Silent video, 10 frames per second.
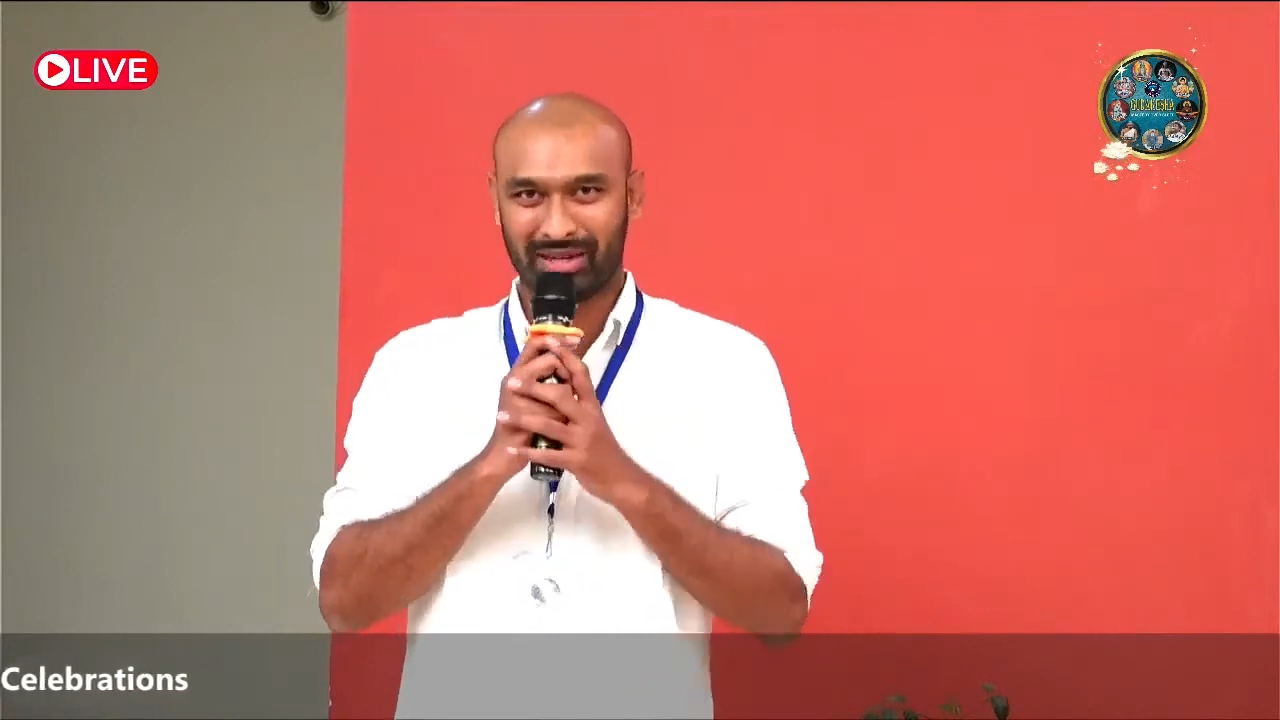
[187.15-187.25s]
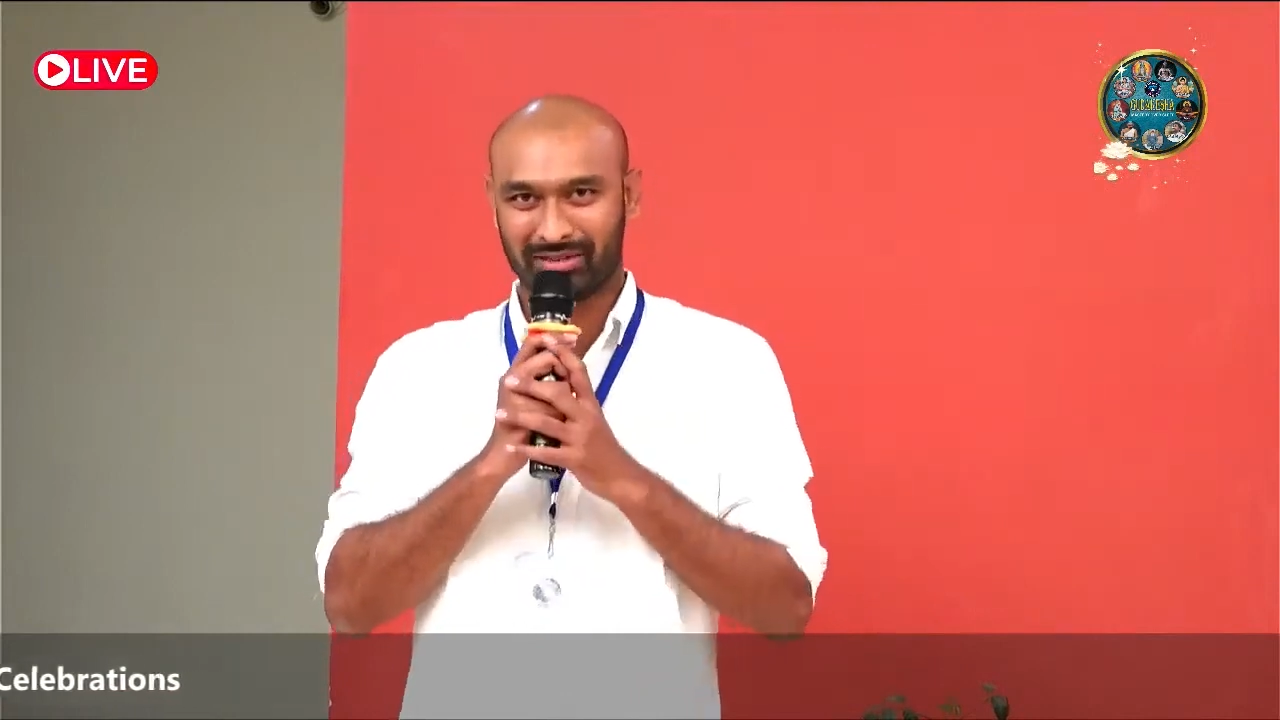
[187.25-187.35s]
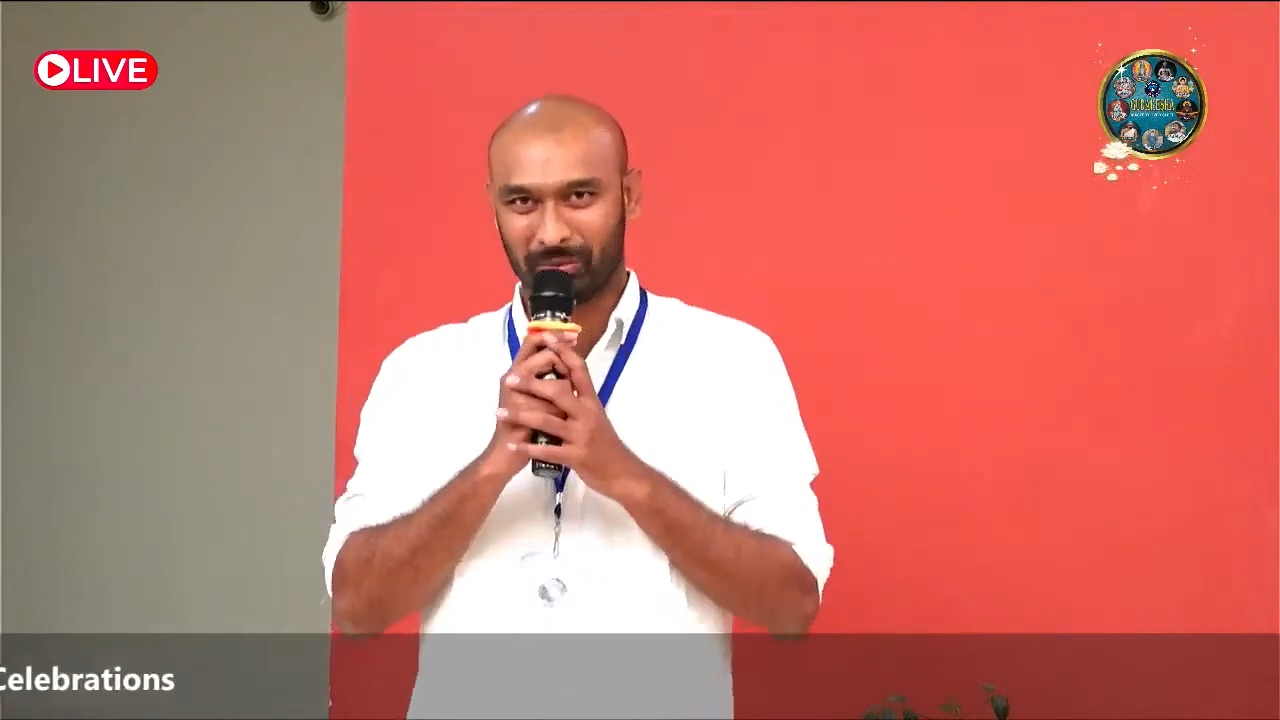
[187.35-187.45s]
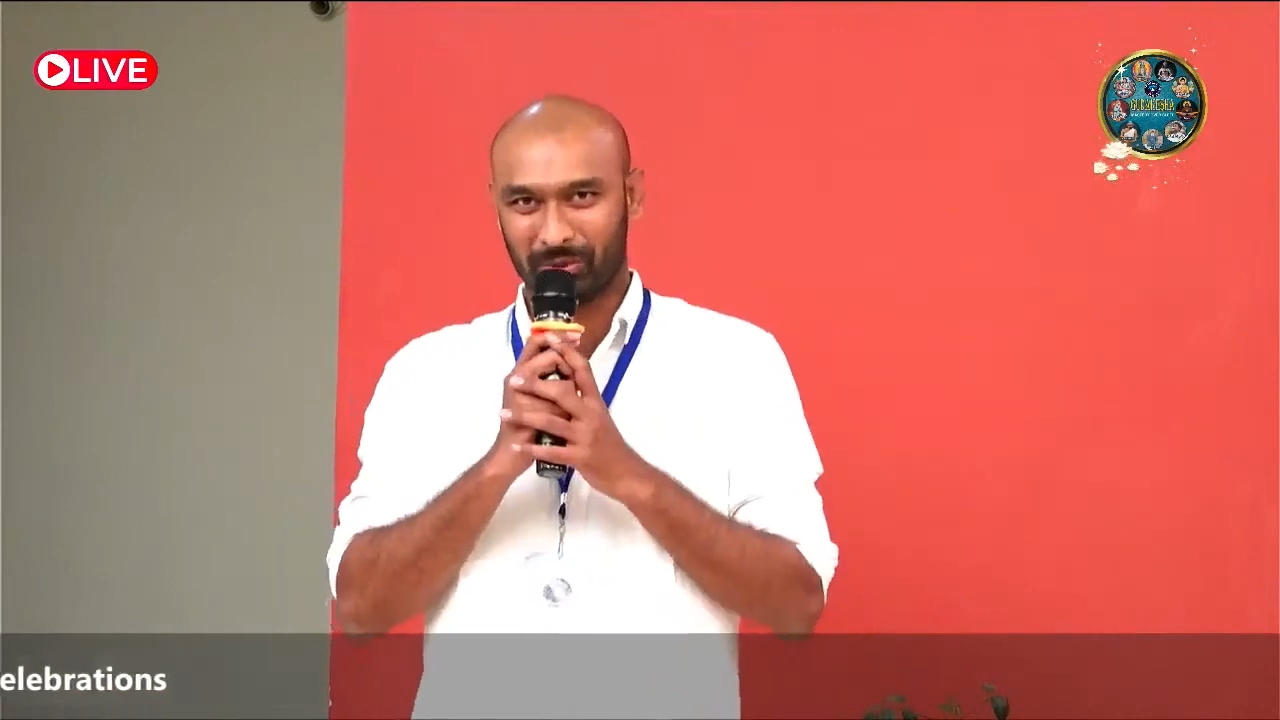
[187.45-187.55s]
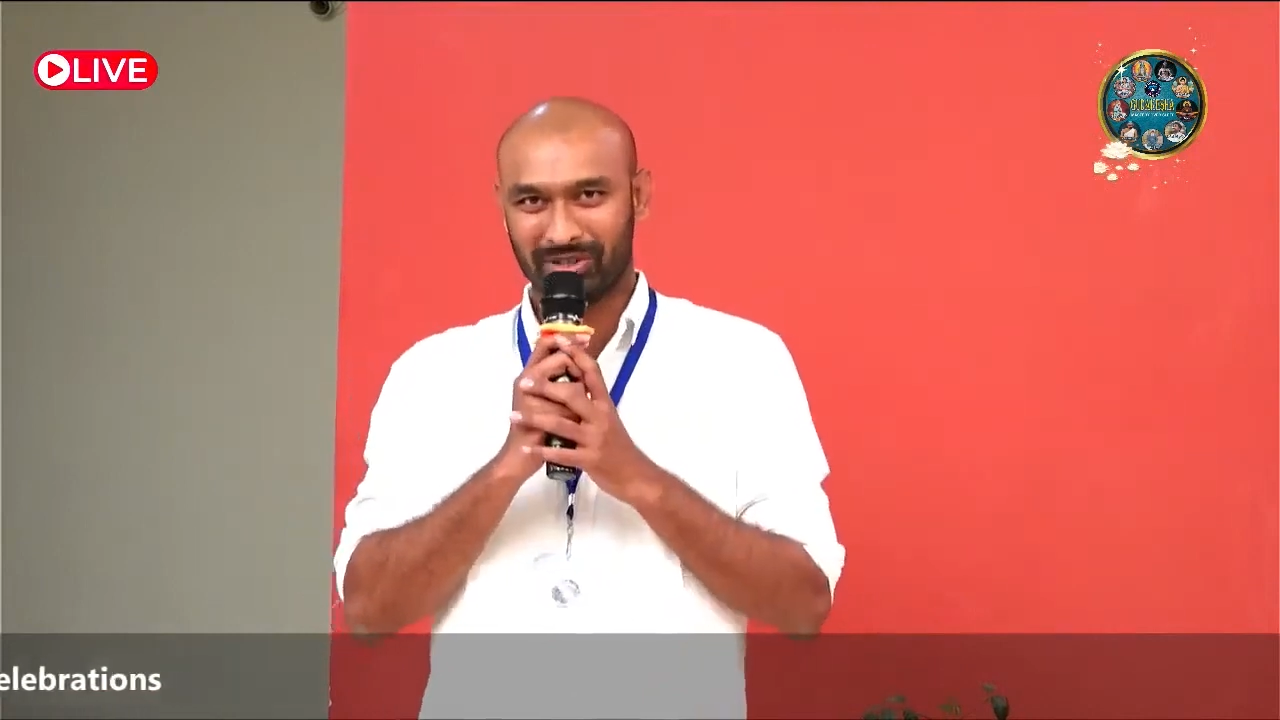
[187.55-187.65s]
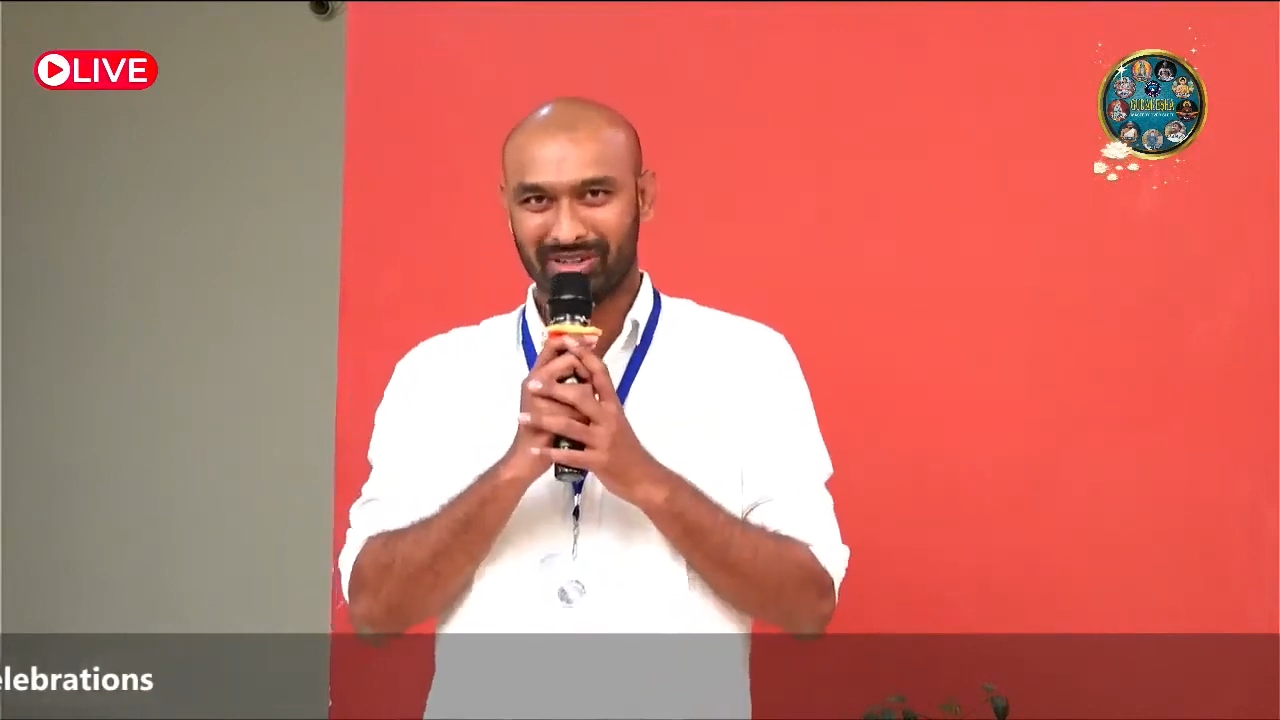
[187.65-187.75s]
support.